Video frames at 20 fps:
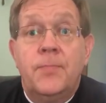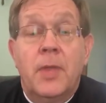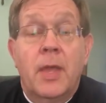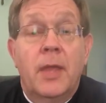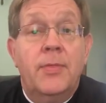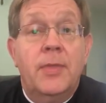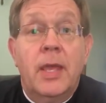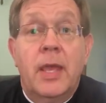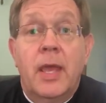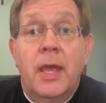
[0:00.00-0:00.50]

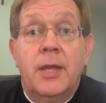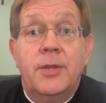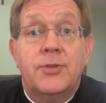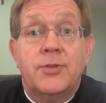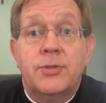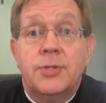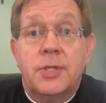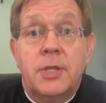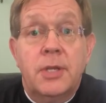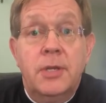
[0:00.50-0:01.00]
And the
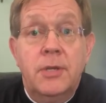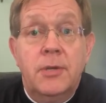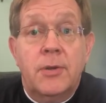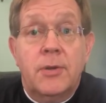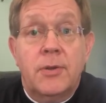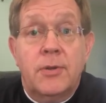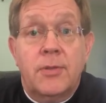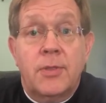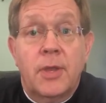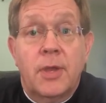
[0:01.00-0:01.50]
angel didn't
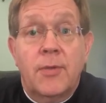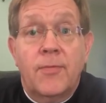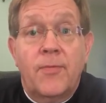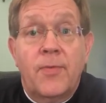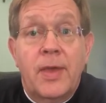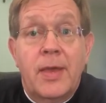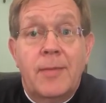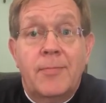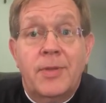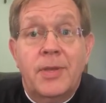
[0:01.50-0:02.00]
hurt their
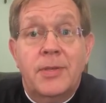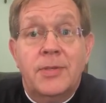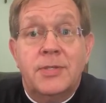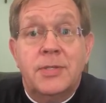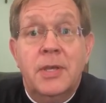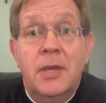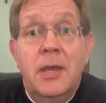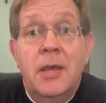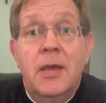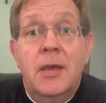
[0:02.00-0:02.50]
families,